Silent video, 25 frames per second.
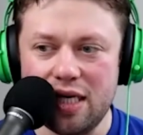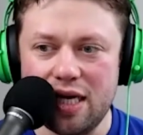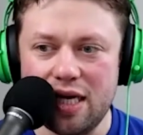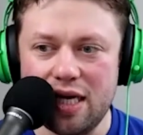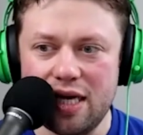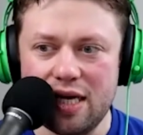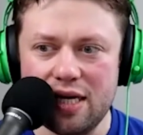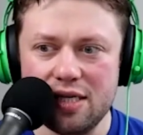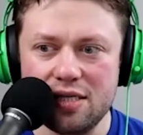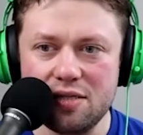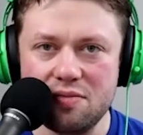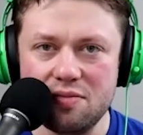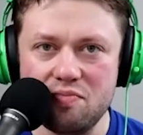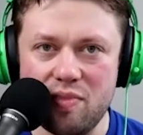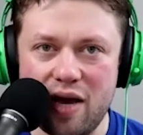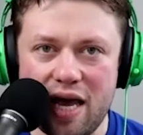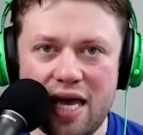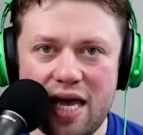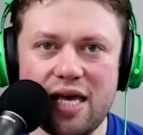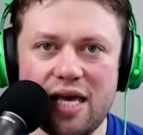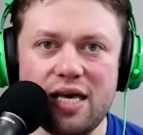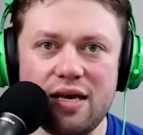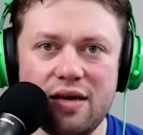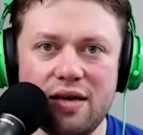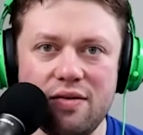is
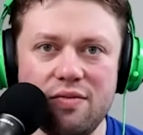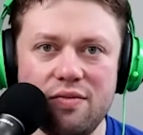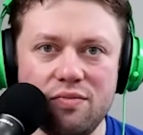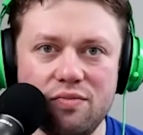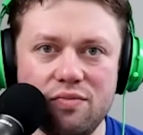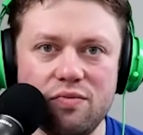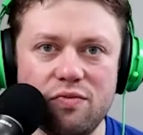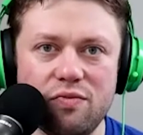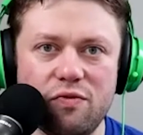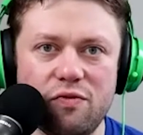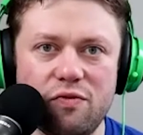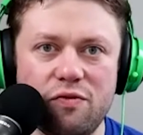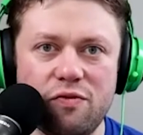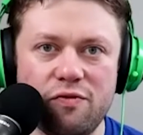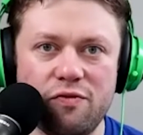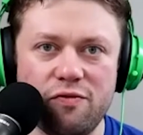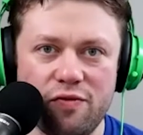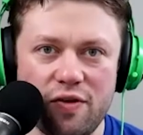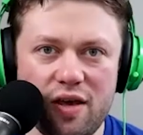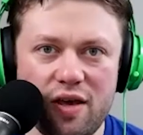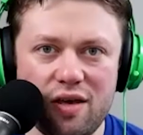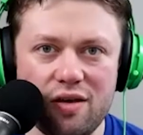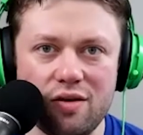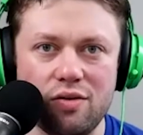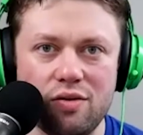make him
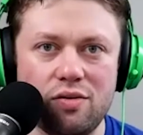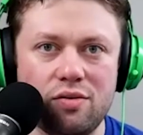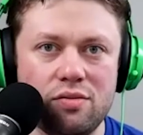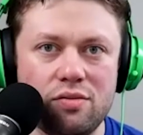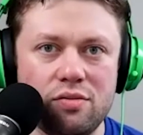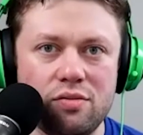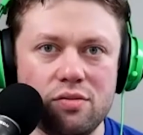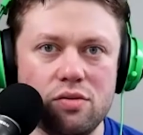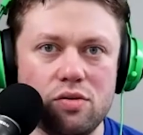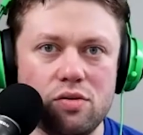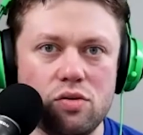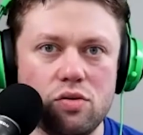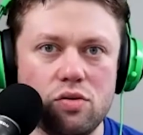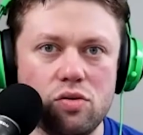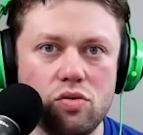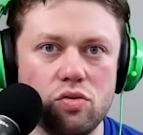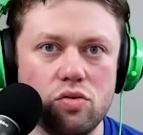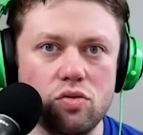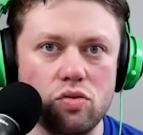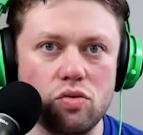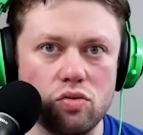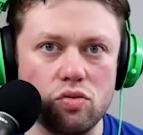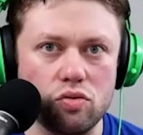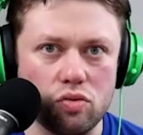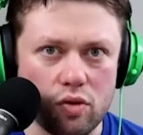feel
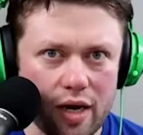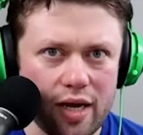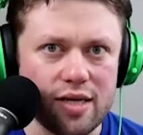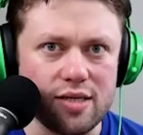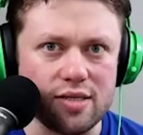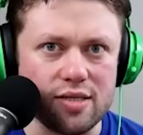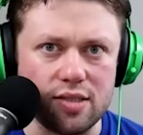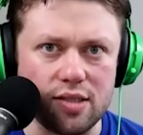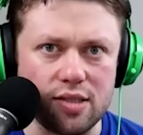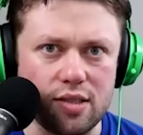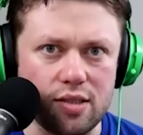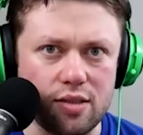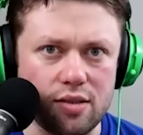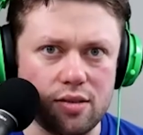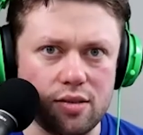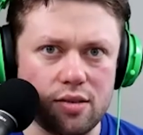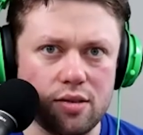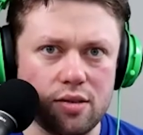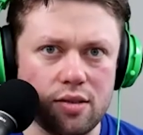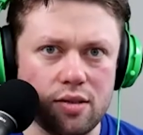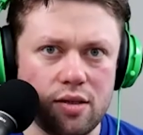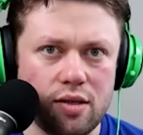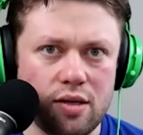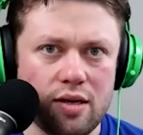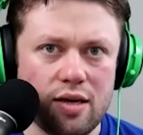crazy.
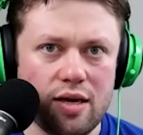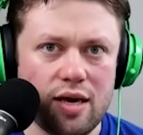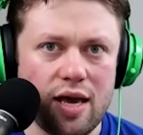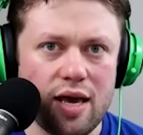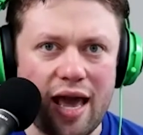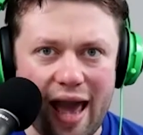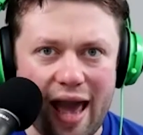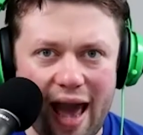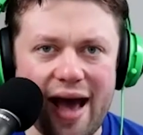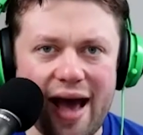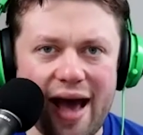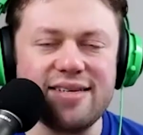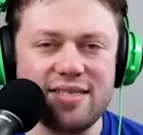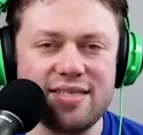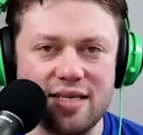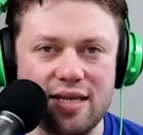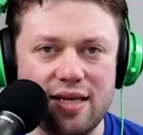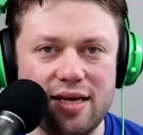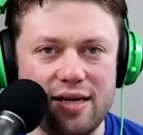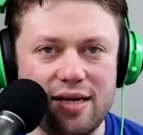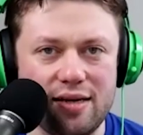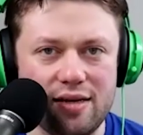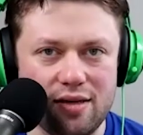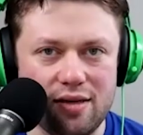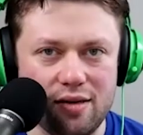
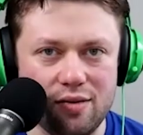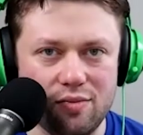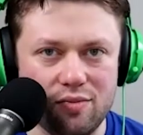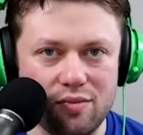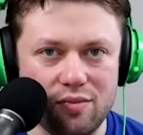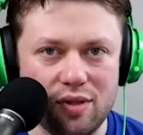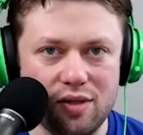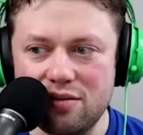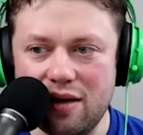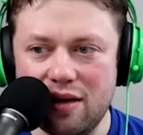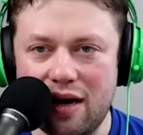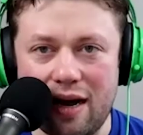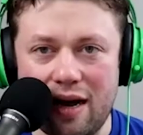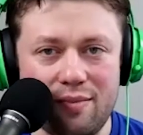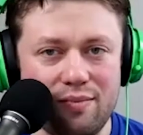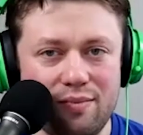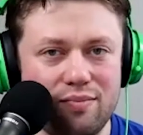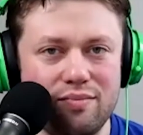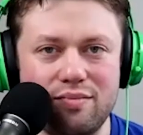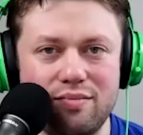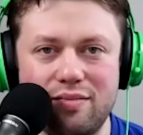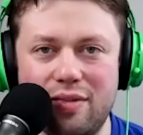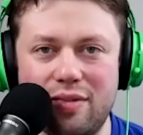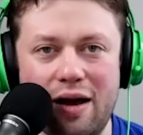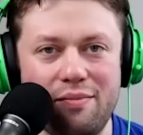Gaslight him.
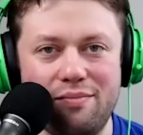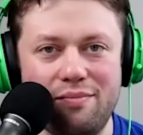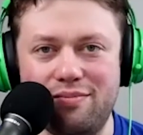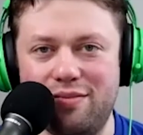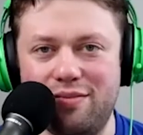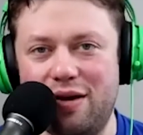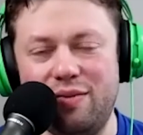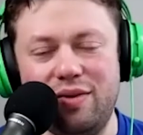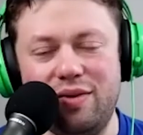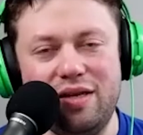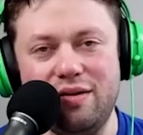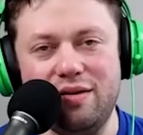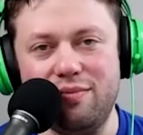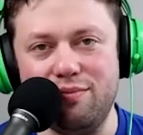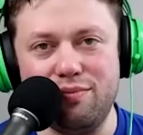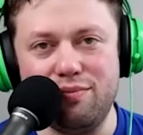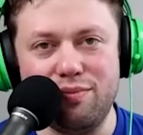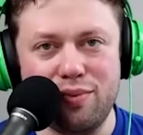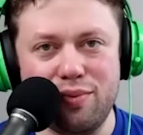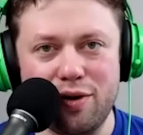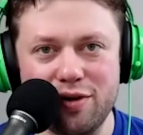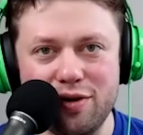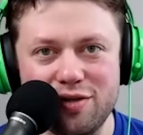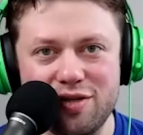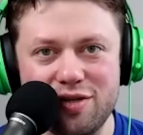I'm, I'm, I mean, in
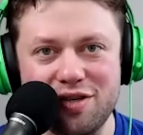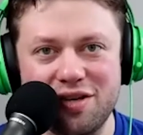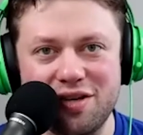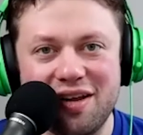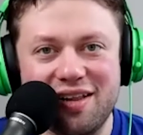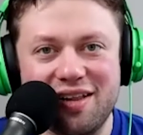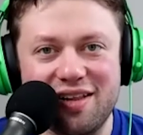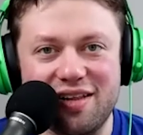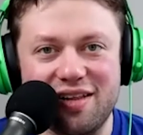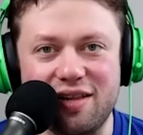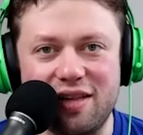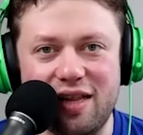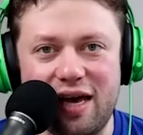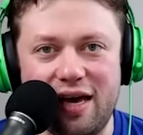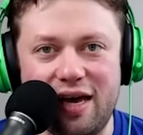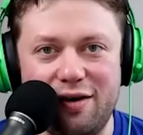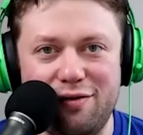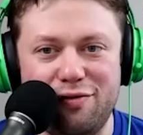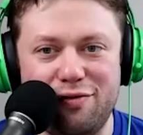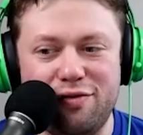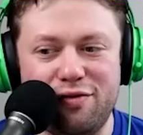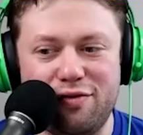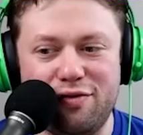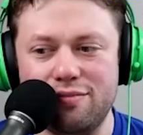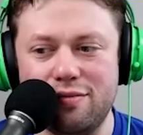personal
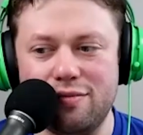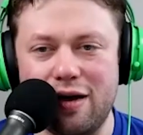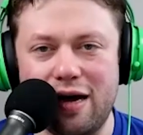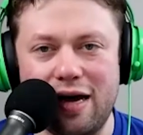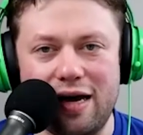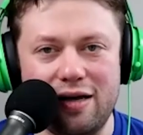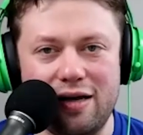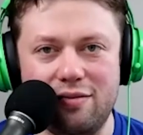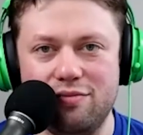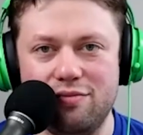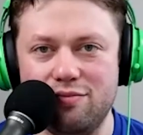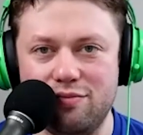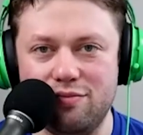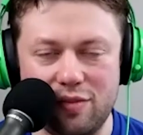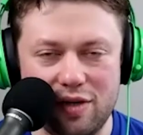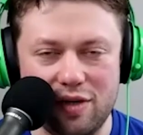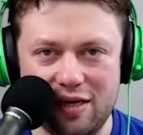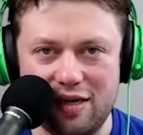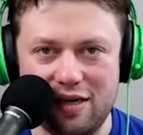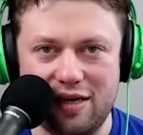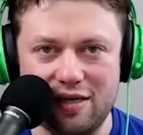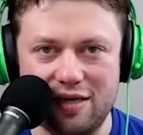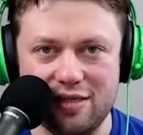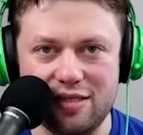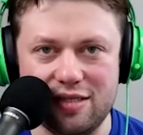life, I'm
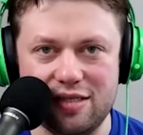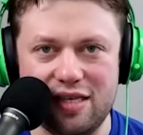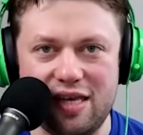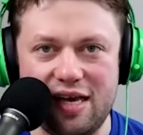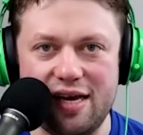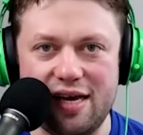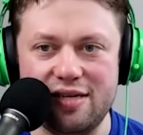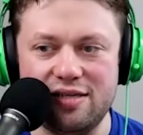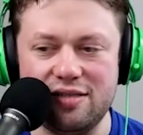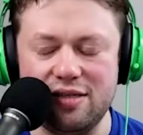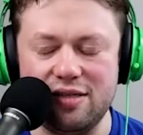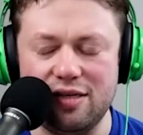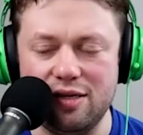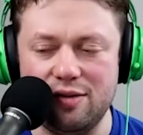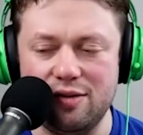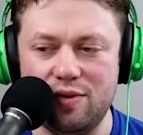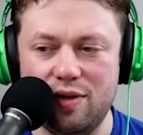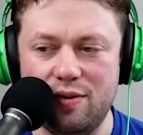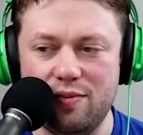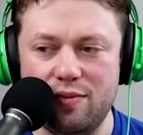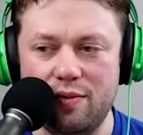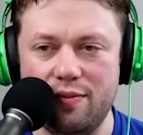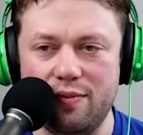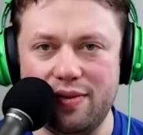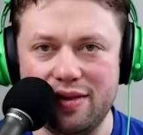against gaslighting
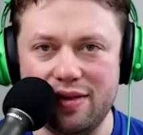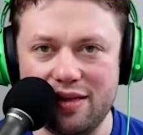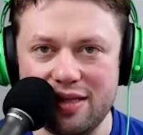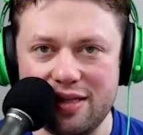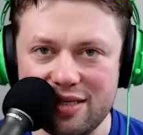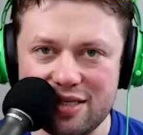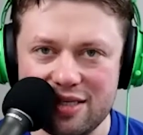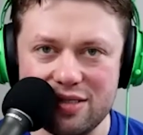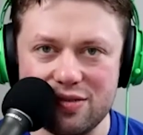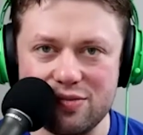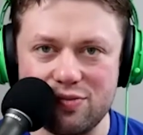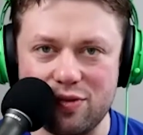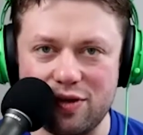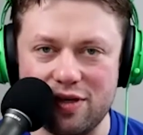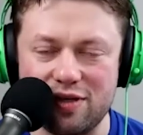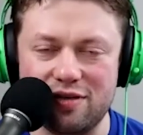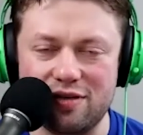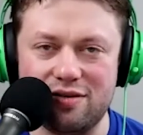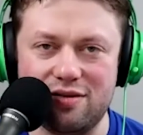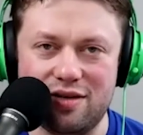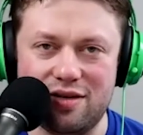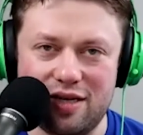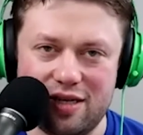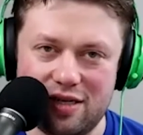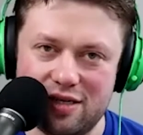people, but this is what
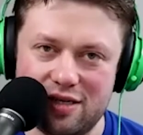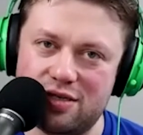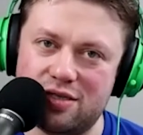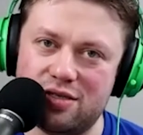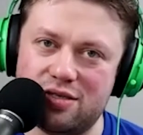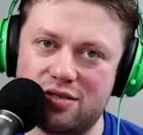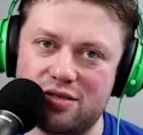needs